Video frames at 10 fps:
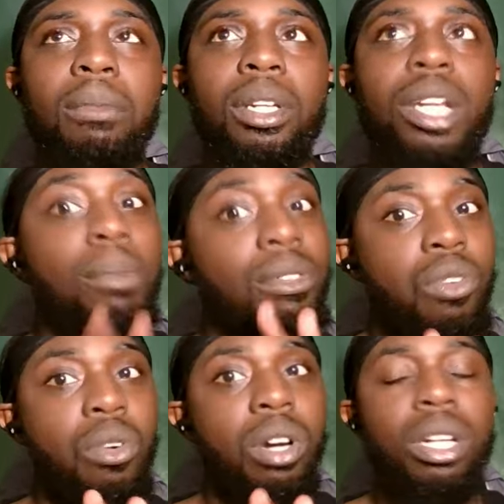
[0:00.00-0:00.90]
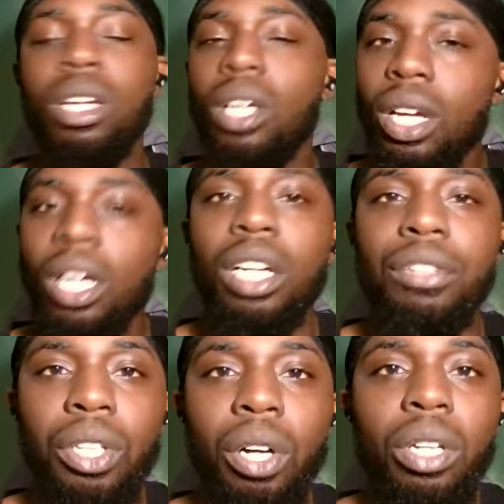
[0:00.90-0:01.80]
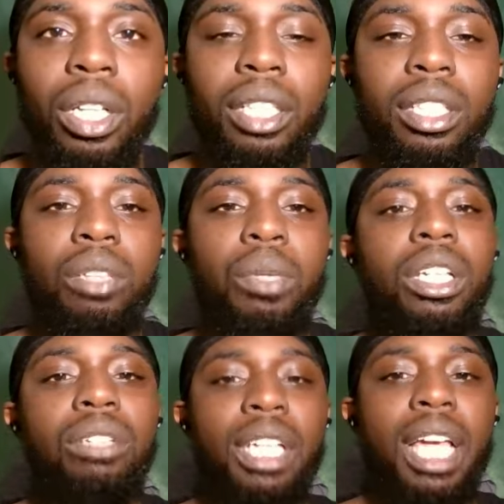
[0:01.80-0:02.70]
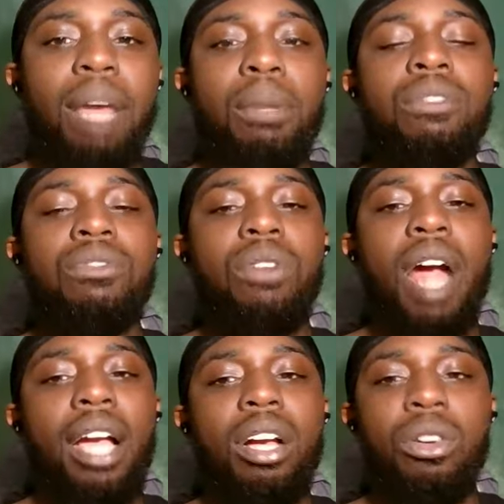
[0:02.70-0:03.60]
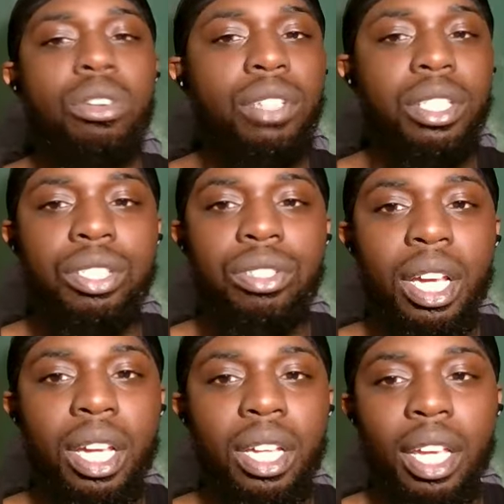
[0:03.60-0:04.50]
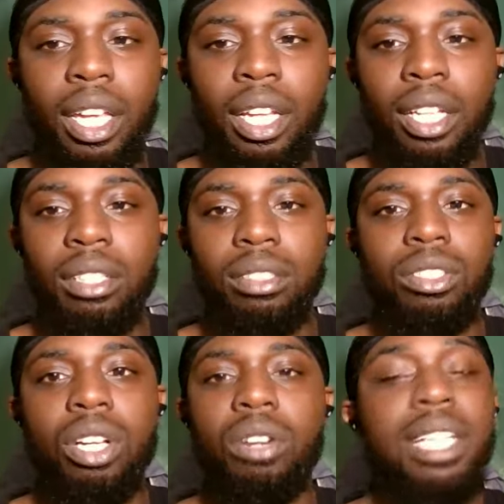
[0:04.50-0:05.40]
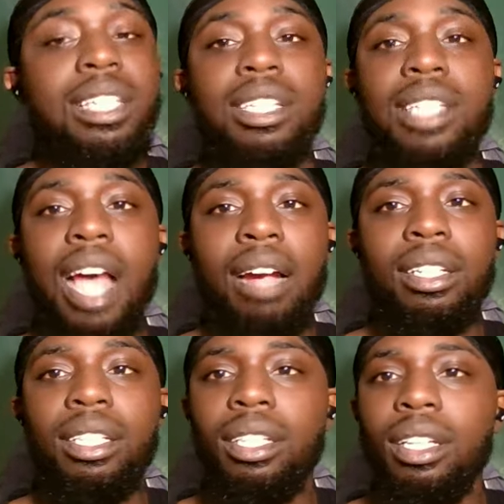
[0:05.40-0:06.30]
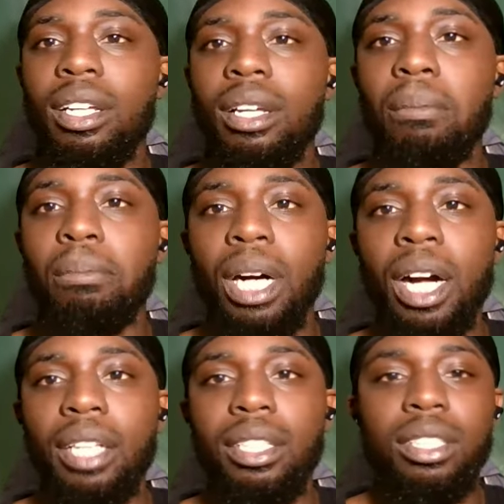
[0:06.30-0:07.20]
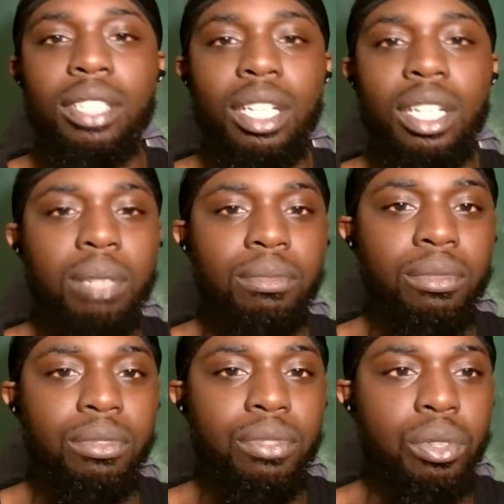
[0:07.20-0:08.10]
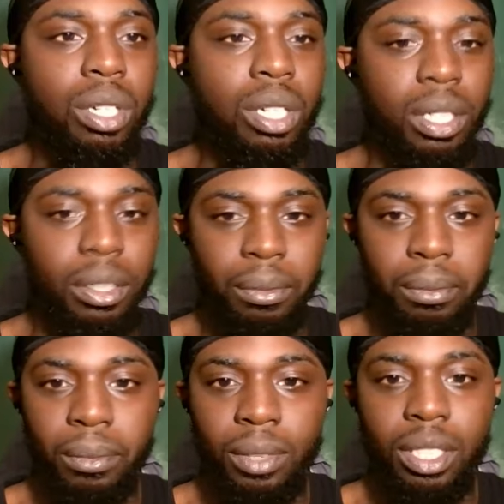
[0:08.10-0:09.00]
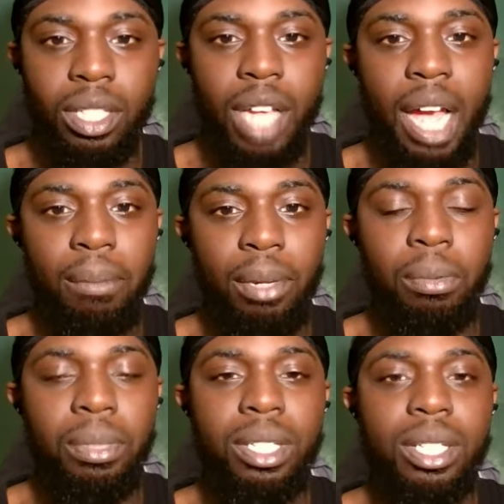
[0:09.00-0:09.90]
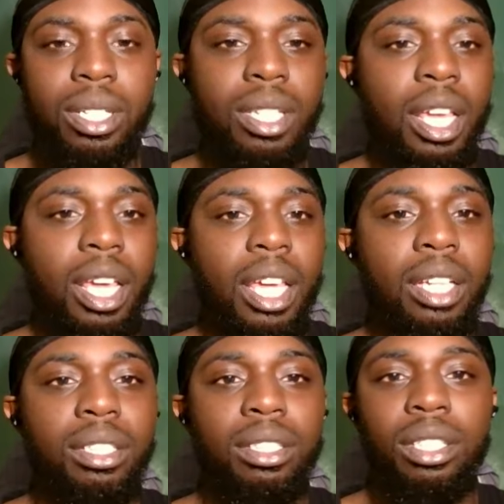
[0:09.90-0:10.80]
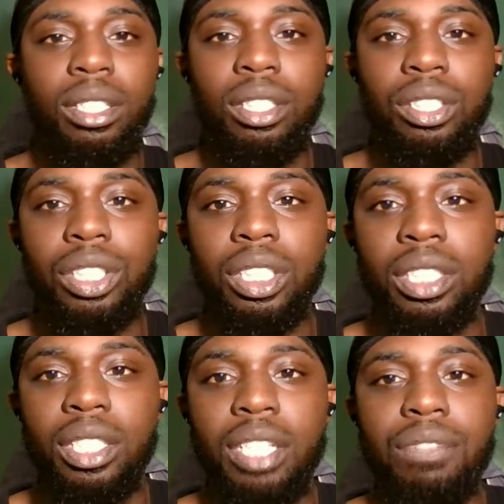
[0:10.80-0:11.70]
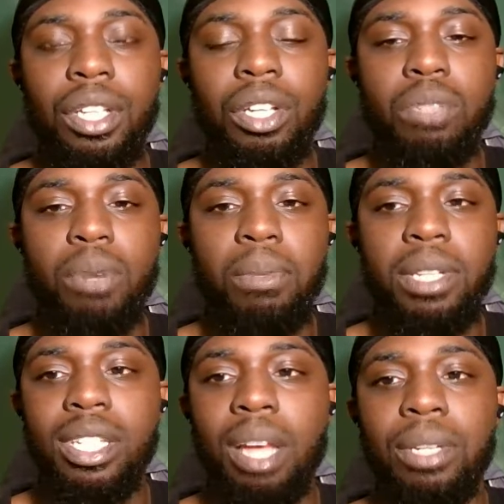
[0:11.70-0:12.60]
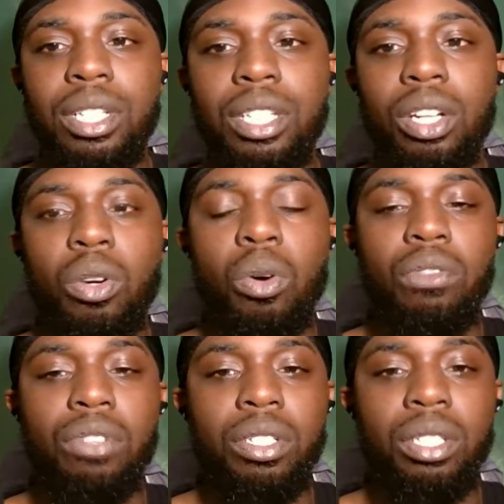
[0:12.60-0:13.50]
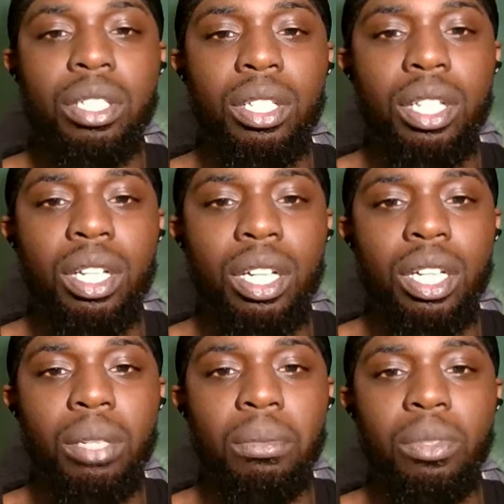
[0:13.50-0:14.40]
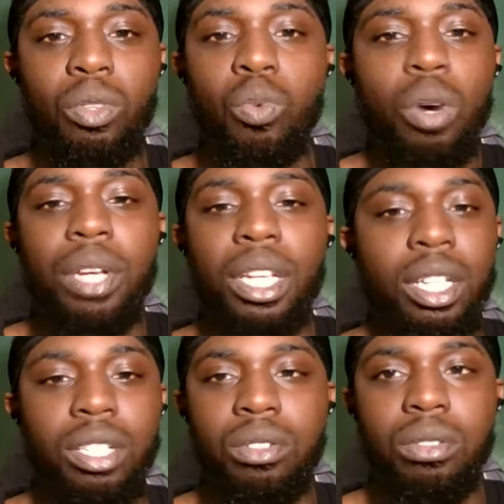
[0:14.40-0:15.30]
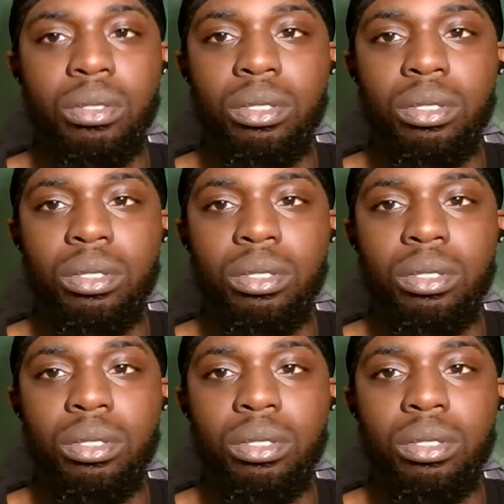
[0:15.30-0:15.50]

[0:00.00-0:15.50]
number 4. If you go look at the weekly recap number 4, I go over this trade in its entirety. But for time purposes and just this video's purposes, I'm just gonna go over what we need to.